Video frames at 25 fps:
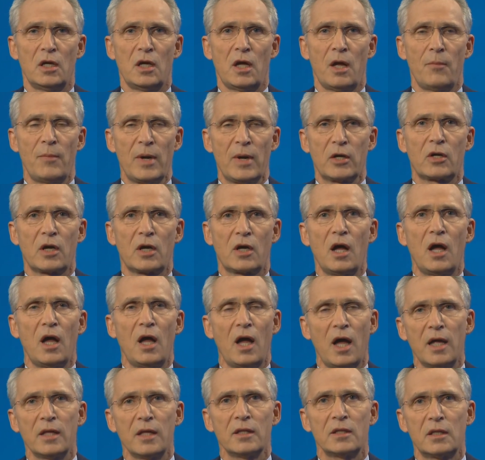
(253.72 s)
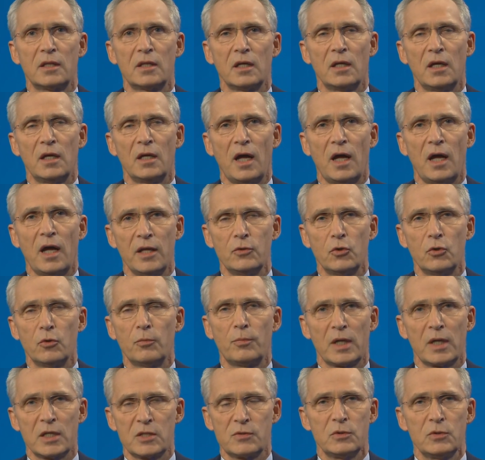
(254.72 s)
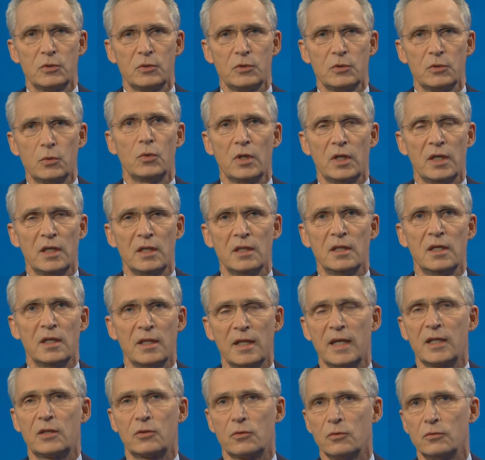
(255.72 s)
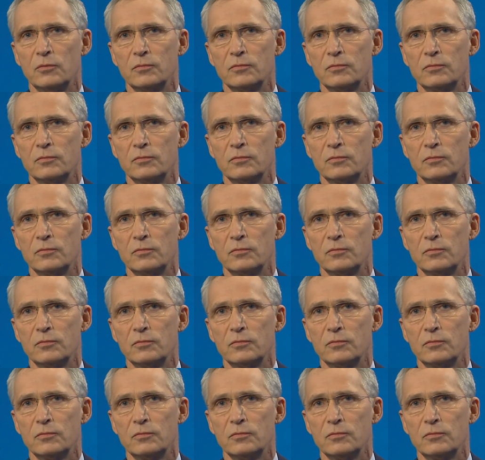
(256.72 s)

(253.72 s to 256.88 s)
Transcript: America and Europe, as we do in NATO.